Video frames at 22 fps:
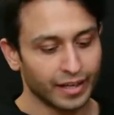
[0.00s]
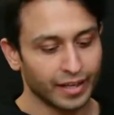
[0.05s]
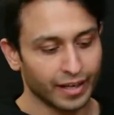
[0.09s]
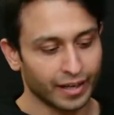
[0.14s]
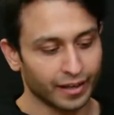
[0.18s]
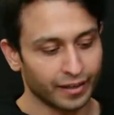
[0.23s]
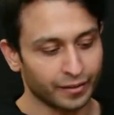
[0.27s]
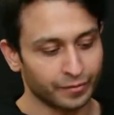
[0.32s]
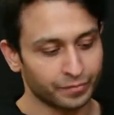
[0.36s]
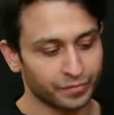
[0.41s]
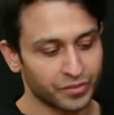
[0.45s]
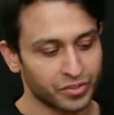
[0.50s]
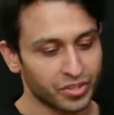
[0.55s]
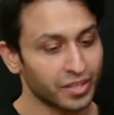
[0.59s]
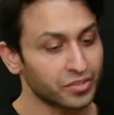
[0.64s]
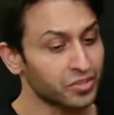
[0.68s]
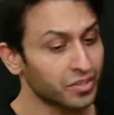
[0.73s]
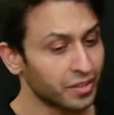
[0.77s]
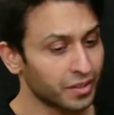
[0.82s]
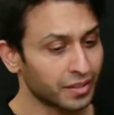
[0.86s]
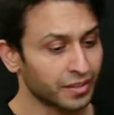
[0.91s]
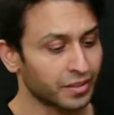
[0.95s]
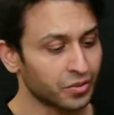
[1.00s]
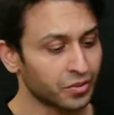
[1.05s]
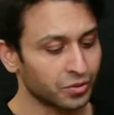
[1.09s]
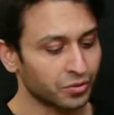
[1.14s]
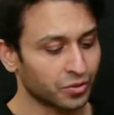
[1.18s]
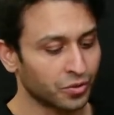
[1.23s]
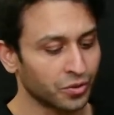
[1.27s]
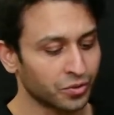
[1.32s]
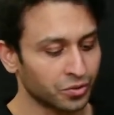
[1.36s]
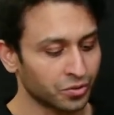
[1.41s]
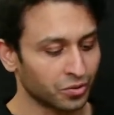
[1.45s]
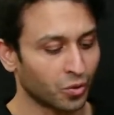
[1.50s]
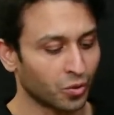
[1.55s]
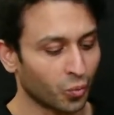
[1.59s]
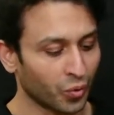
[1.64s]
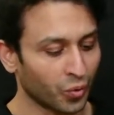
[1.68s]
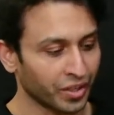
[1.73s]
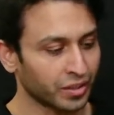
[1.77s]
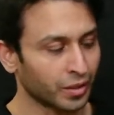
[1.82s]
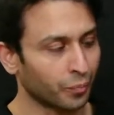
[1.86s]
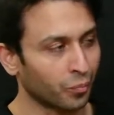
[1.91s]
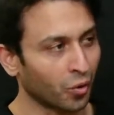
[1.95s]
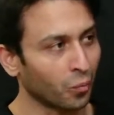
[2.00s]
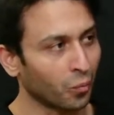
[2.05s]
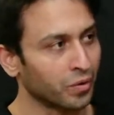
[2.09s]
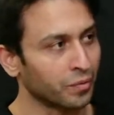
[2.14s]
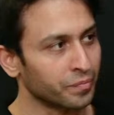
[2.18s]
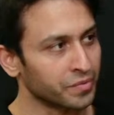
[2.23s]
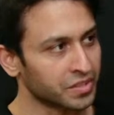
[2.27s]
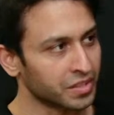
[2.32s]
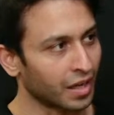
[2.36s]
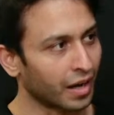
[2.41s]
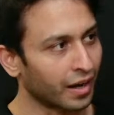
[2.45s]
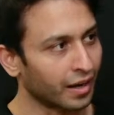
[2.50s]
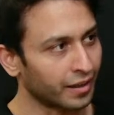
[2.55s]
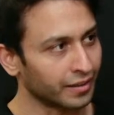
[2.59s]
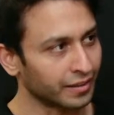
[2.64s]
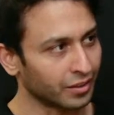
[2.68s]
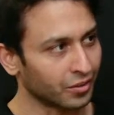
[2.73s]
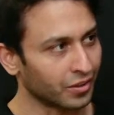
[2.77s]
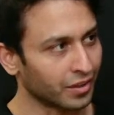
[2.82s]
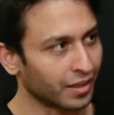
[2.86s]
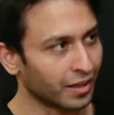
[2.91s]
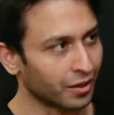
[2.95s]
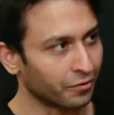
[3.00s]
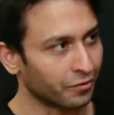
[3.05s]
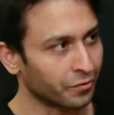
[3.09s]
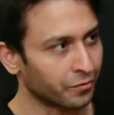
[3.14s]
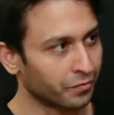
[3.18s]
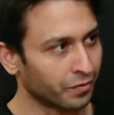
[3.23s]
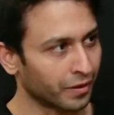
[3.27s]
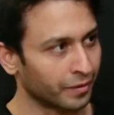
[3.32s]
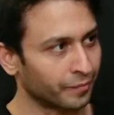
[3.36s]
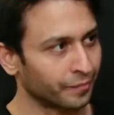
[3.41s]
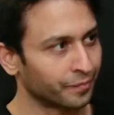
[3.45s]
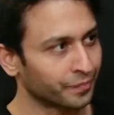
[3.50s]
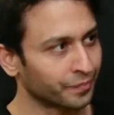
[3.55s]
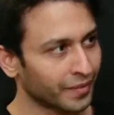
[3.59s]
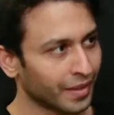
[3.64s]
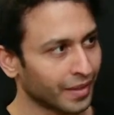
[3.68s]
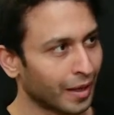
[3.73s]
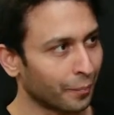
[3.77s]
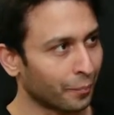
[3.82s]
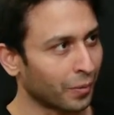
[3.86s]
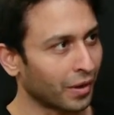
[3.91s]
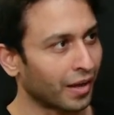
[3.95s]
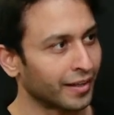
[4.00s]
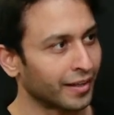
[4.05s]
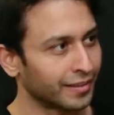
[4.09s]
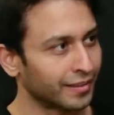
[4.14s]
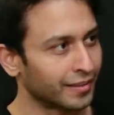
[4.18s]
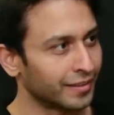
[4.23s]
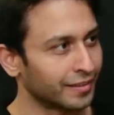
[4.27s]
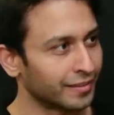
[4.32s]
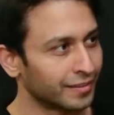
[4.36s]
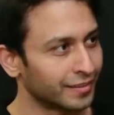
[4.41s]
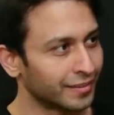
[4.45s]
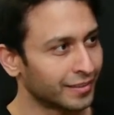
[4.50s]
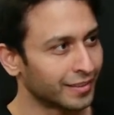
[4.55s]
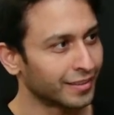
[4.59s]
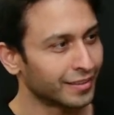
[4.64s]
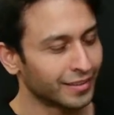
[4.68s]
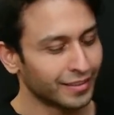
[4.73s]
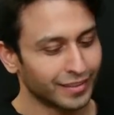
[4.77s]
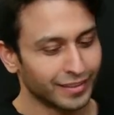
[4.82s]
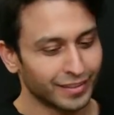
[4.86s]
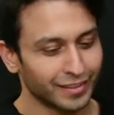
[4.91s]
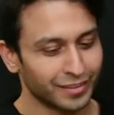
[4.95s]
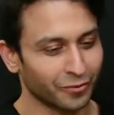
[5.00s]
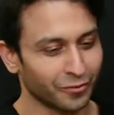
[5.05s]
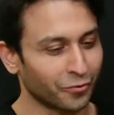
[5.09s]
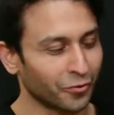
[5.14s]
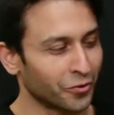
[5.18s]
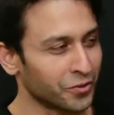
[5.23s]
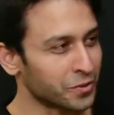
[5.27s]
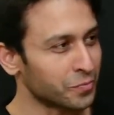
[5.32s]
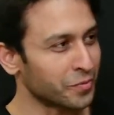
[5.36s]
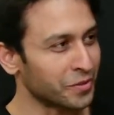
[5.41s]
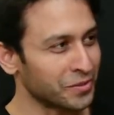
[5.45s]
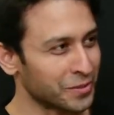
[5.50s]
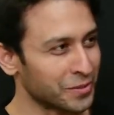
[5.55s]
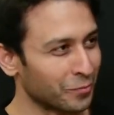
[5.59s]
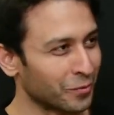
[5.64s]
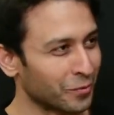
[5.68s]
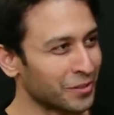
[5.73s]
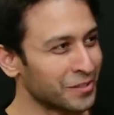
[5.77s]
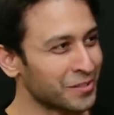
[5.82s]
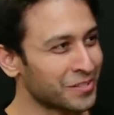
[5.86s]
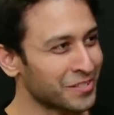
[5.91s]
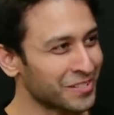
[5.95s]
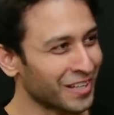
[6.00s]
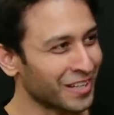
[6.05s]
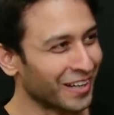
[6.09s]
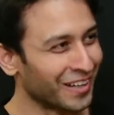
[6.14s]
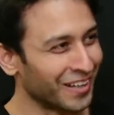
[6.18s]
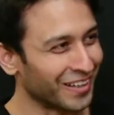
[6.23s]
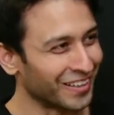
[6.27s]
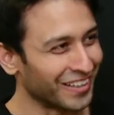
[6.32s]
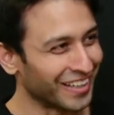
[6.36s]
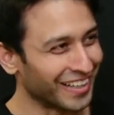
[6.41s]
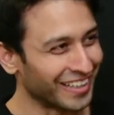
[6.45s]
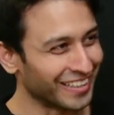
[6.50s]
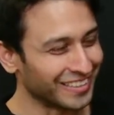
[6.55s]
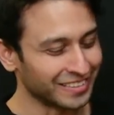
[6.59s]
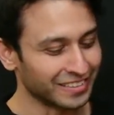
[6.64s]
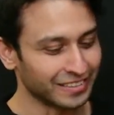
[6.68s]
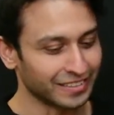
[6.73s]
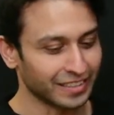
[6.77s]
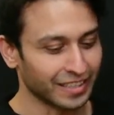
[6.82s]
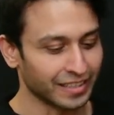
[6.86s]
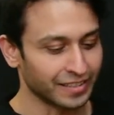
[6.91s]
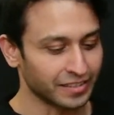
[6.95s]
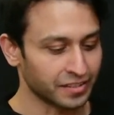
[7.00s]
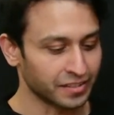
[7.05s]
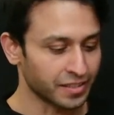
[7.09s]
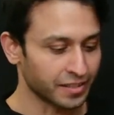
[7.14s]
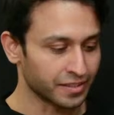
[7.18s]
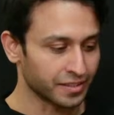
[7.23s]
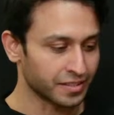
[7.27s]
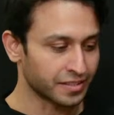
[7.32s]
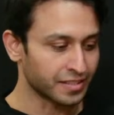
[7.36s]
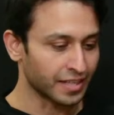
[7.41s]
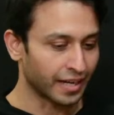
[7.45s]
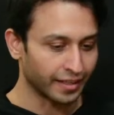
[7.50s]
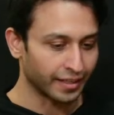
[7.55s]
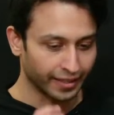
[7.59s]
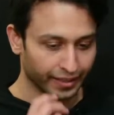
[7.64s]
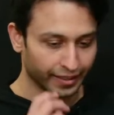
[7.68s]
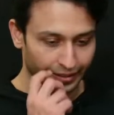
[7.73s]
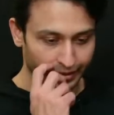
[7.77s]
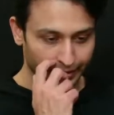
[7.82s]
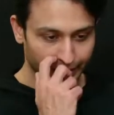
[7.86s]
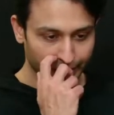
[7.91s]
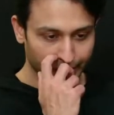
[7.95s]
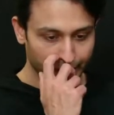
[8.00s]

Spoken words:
So it's good to know where the problems are. Kind of if we apply the first principles and just understanding.